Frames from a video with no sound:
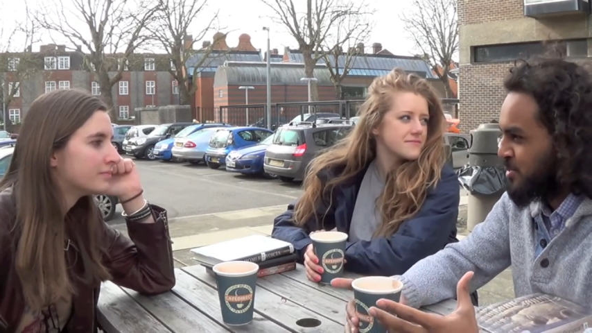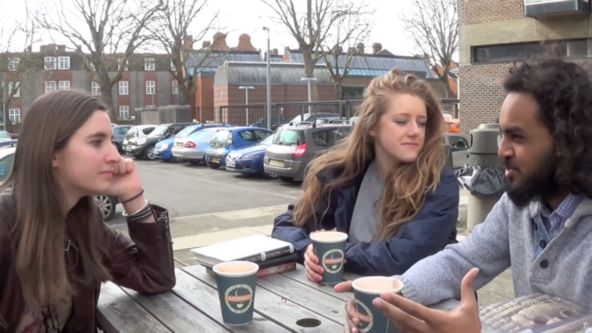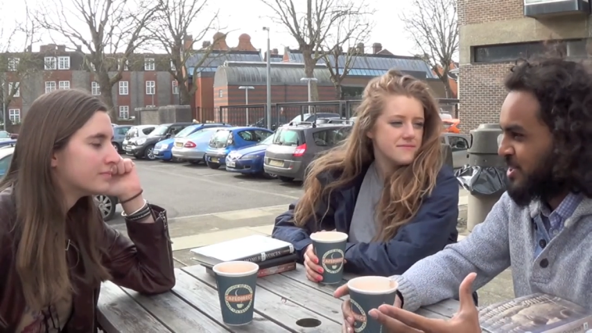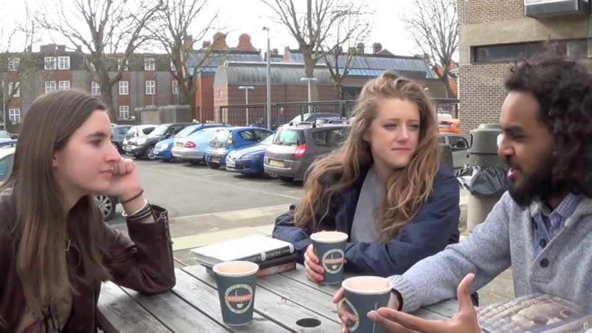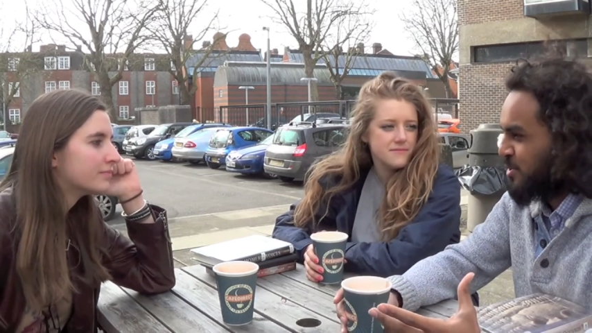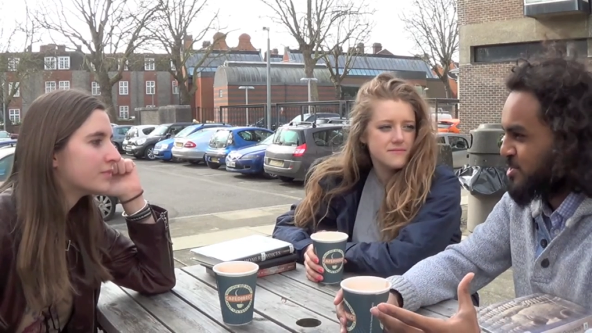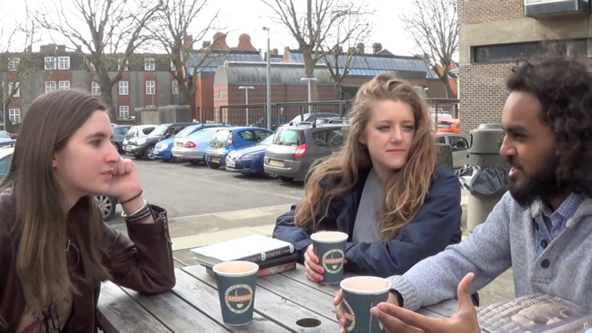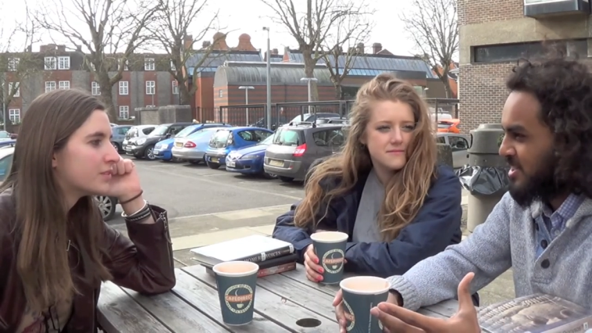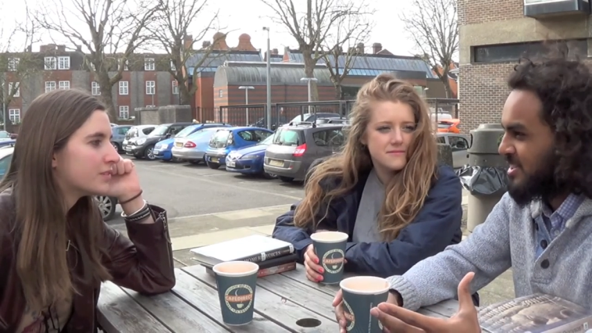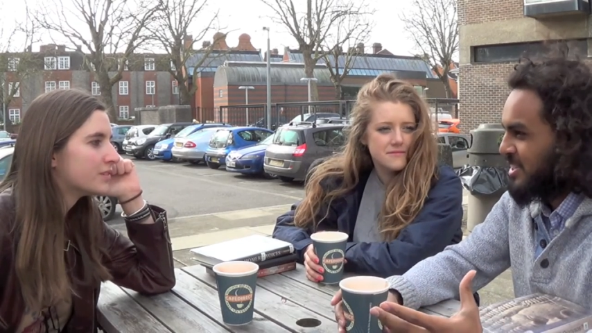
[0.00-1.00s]
Speaker 1: With Greek
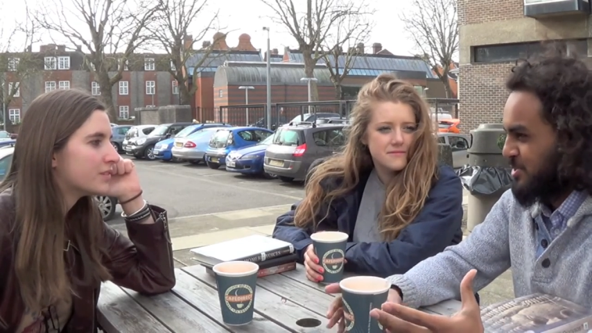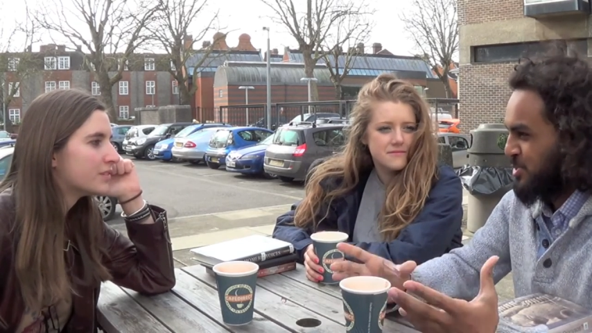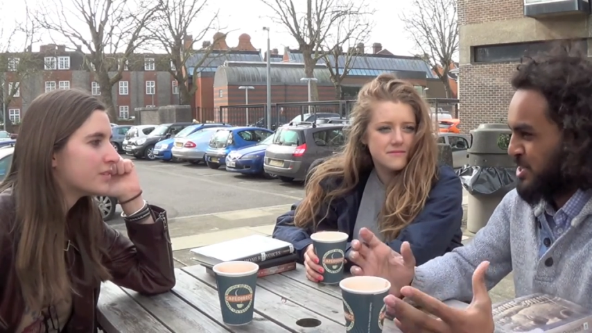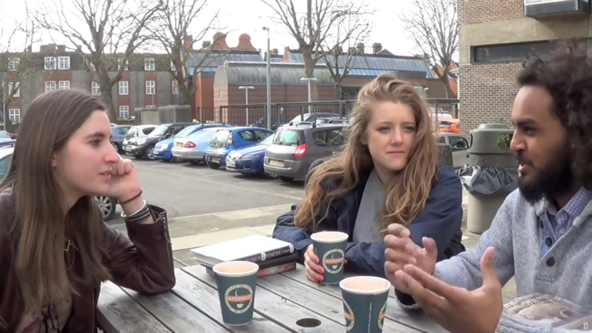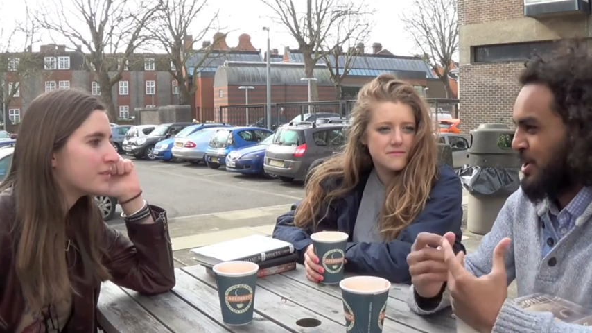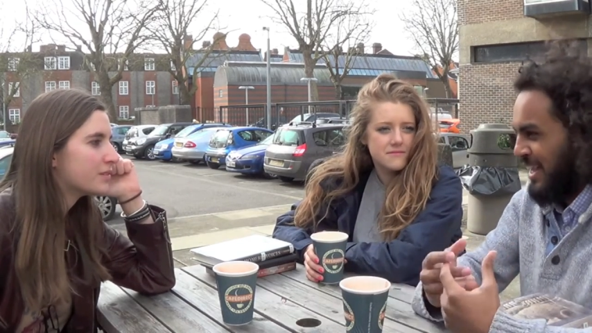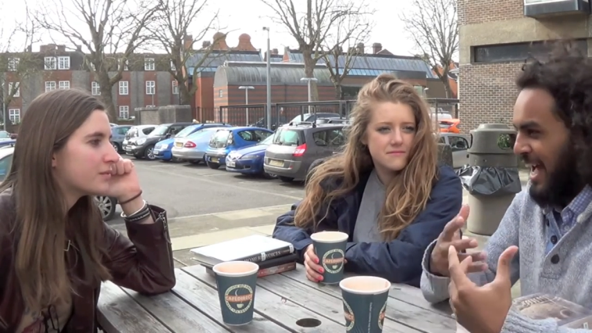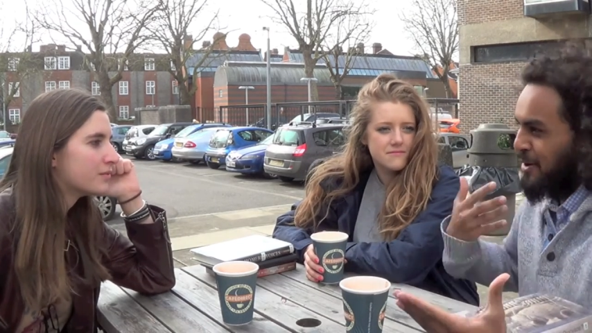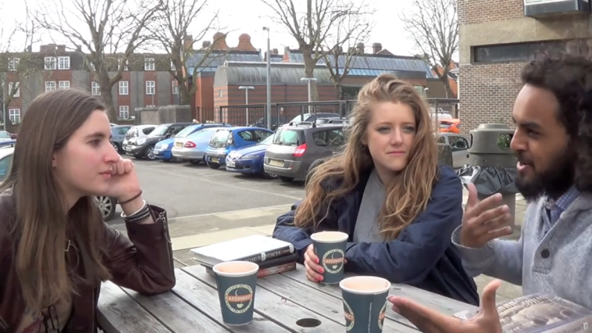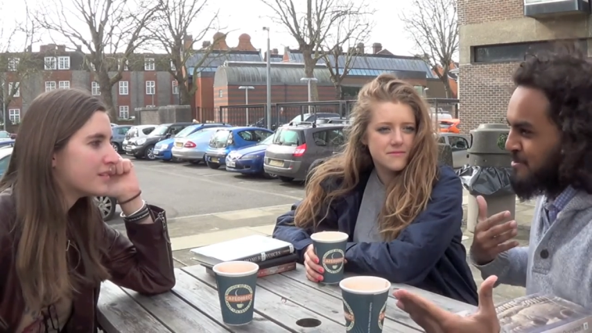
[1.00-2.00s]
culture, you're always going to be
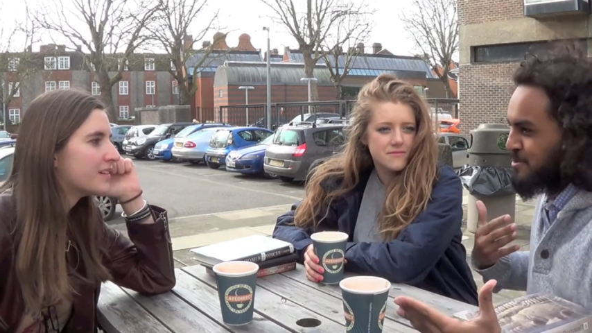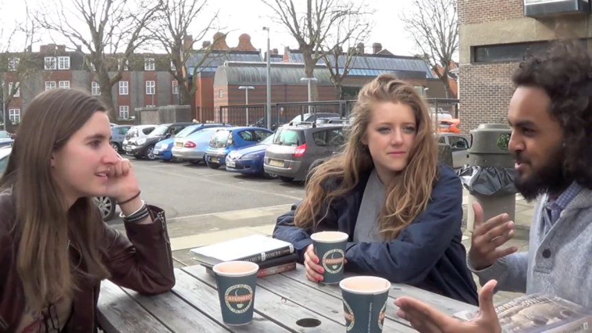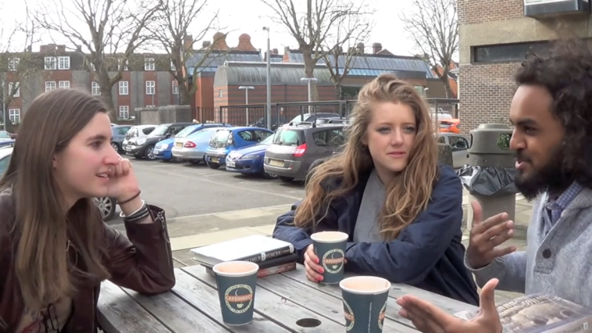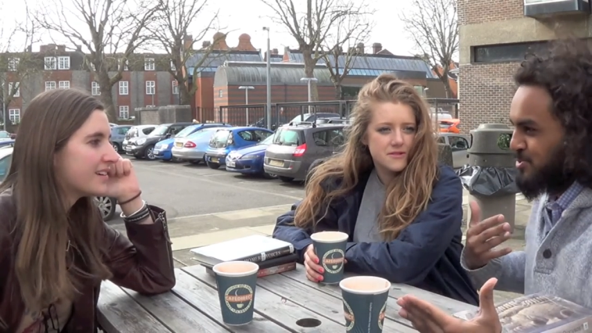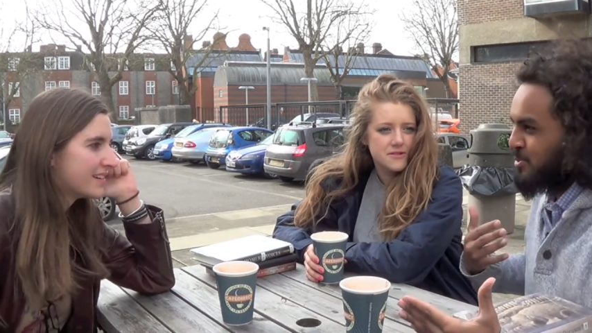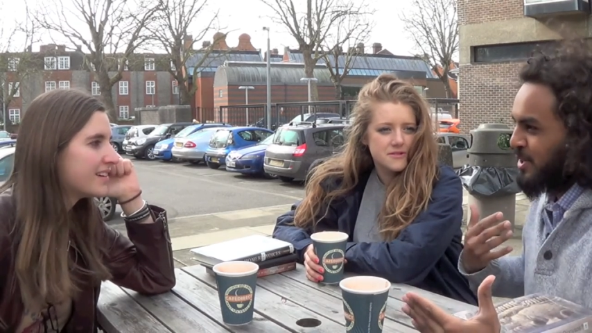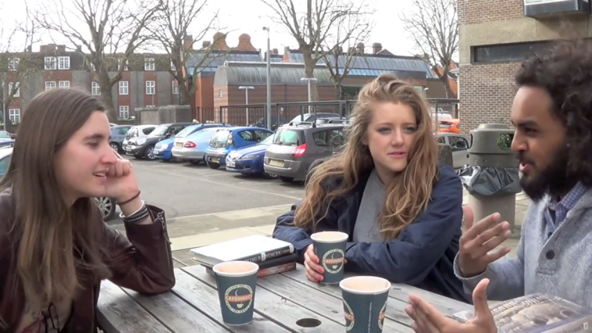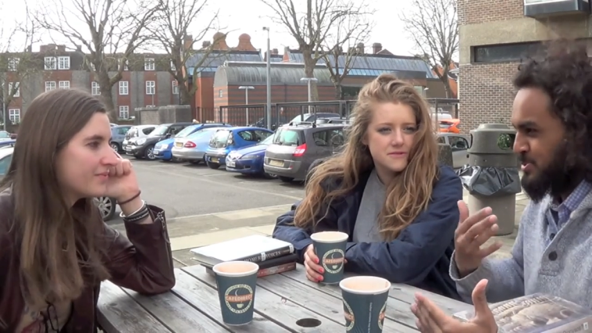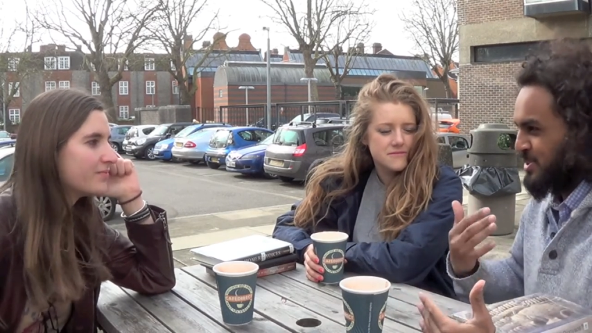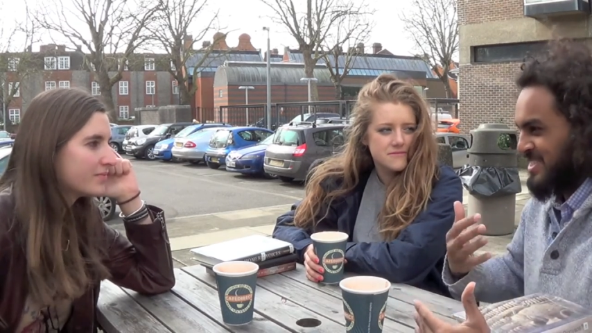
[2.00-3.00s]
looking at how it influenced Roman
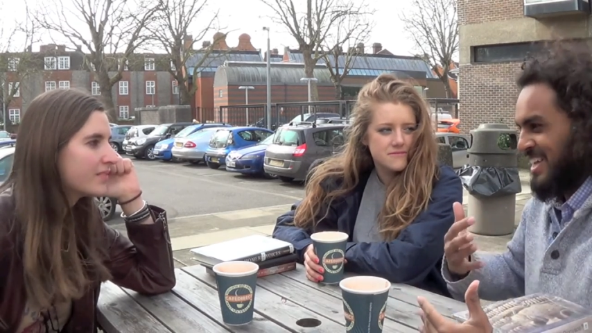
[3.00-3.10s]
culture because